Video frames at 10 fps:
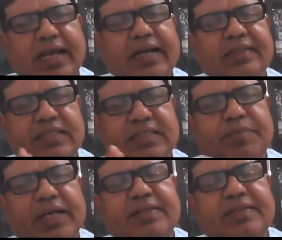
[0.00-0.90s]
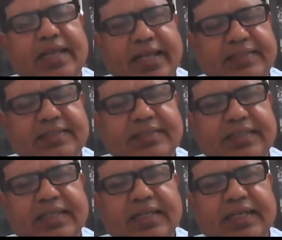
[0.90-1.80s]
and this man says
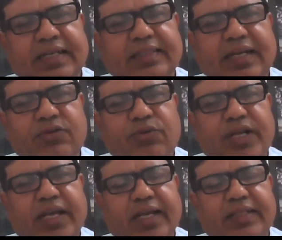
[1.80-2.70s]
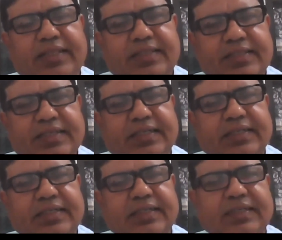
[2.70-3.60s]
that, okay, this
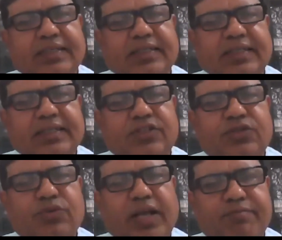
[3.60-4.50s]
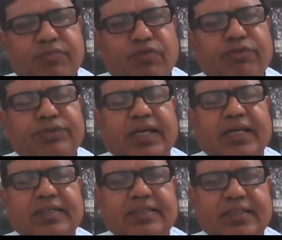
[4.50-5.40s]
girl should have known
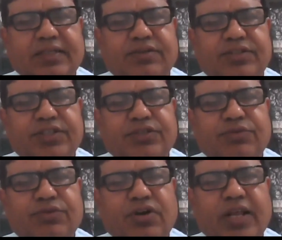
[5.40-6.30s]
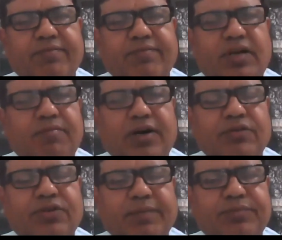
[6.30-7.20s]
that, you know, she should not have come
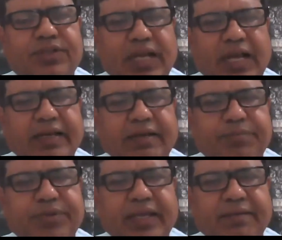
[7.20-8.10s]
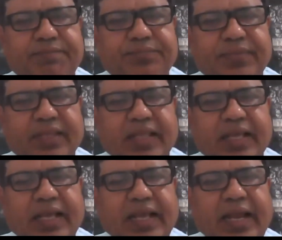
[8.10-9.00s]
out after 9 p.m.
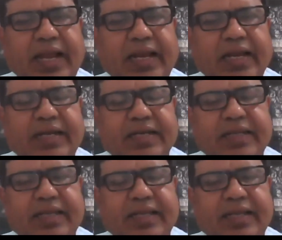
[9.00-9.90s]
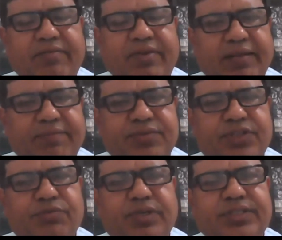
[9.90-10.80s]
And even if
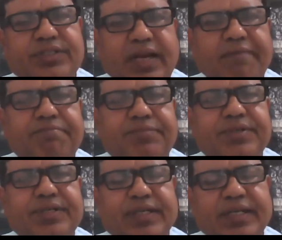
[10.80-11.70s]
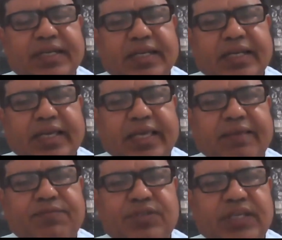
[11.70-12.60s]
she was raped,
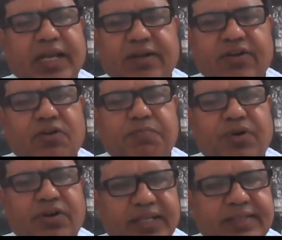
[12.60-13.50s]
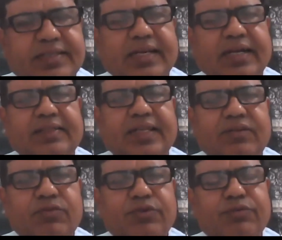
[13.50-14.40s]
if she had not protested, then
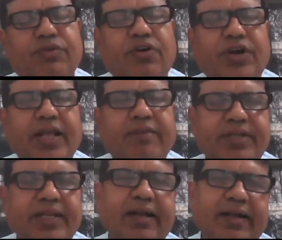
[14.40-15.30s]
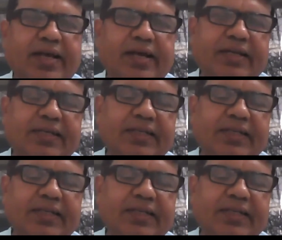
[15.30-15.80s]
we would not have killed her.